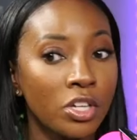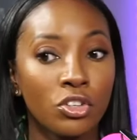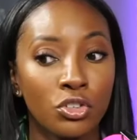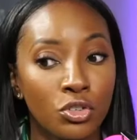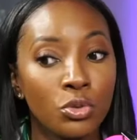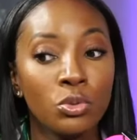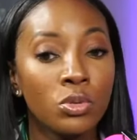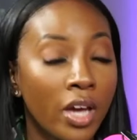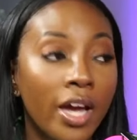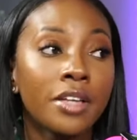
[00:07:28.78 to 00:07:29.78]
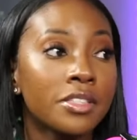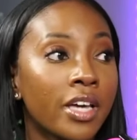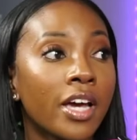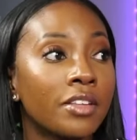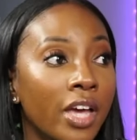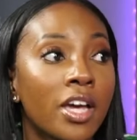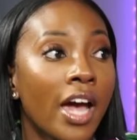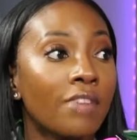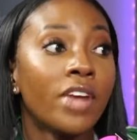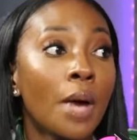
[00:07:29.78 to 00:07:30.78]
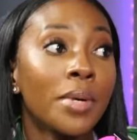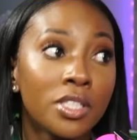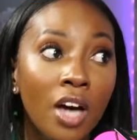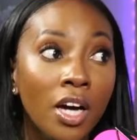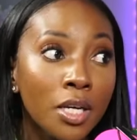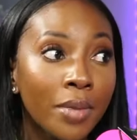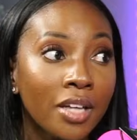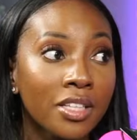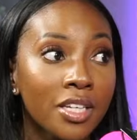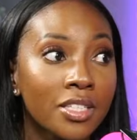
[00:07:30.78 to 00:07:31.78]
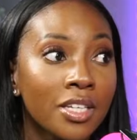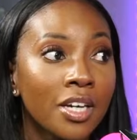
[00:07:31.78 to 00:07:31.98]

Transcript: you can't say they have not been talking it. about this. Yeah.